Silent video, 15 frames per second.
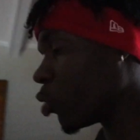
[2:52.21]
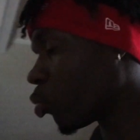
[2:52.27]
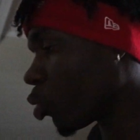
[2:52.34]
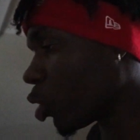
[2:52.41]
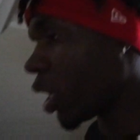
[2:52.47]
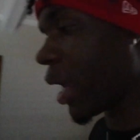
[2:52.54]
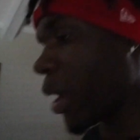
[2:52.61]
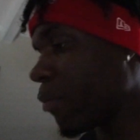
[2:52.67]

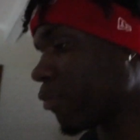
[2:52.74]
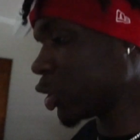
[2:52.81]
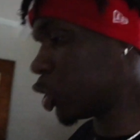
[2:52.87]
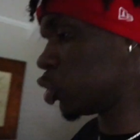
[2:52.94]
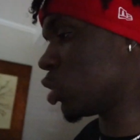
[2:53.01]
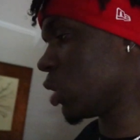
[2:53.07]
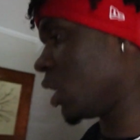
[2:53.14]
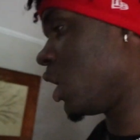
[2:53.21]
unreal how much
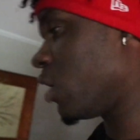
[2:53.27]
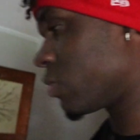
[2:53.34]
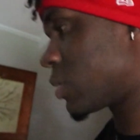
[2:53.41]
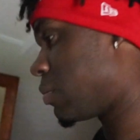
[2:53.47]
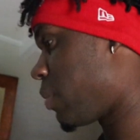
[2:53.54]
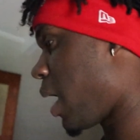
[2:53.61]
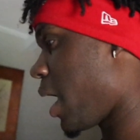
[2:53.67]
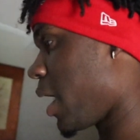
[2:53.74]
you can love
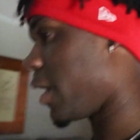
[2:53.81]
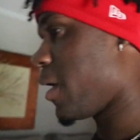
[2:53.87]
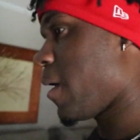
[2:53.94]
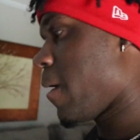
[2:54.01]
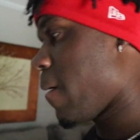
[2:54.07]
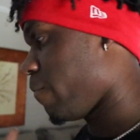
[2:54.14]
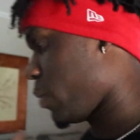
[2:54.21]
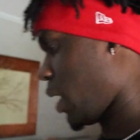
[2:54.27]
somebody,
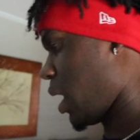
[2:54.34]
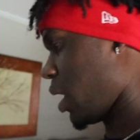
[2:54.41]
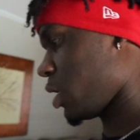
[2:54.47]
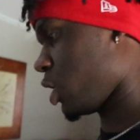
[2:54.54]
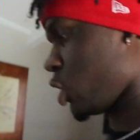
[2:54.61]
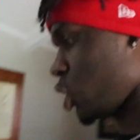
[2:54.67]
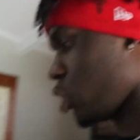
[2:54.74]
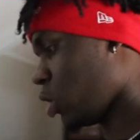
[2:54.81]

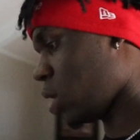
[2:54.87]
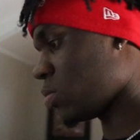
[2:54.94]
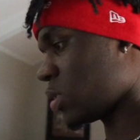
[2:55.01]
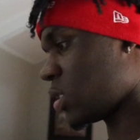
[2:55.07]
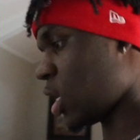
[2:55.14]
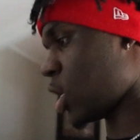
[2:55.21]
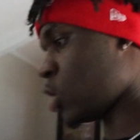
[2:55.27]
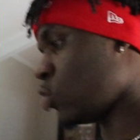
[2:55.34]
and you know what
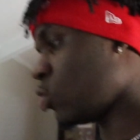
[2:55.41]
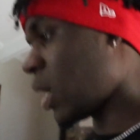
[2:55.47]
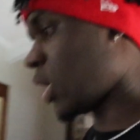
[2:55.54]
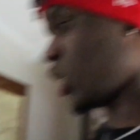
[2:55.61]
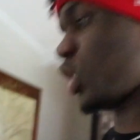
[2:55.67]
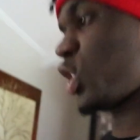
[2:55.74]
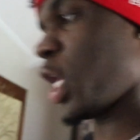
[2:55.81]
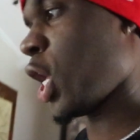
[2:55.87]
I'm saying? You're
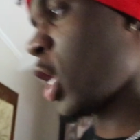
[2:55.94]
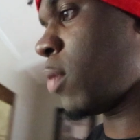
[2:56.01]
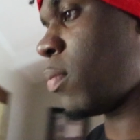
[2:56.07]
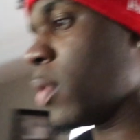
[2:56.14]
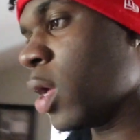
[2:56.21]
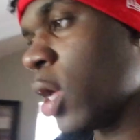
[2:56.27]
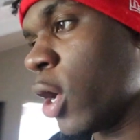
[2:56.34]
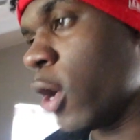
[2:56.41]
not ashamed
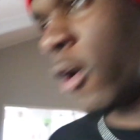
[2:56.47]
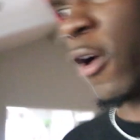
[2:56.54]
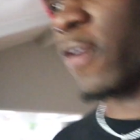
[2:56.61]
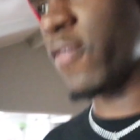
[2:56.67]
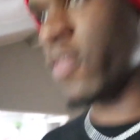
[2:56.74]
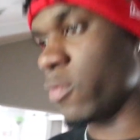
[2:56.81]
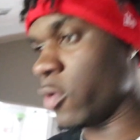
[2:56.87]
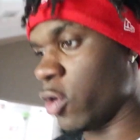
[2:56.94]

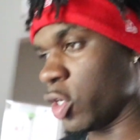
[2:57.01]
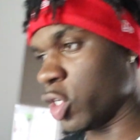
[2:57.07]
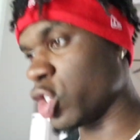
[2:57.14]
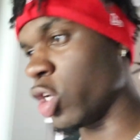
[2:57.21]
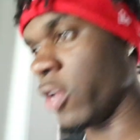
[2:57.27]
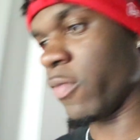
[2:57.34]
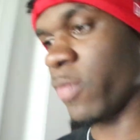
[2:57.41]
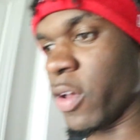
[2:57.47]
of them or
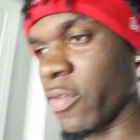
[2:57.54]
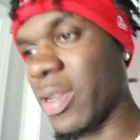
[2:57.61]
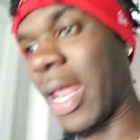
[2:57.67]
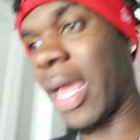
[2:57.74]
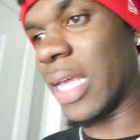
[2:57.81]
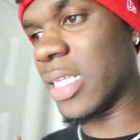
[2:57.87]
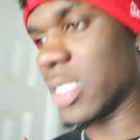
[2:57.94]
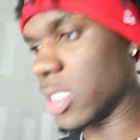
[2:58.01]
show them it.
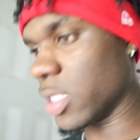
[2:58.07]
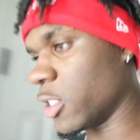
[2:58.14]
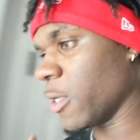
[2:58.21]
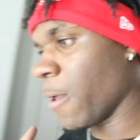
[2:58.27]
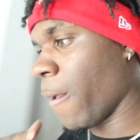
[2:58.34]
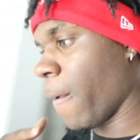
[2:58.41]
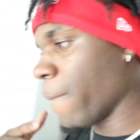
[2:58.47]
Like it's just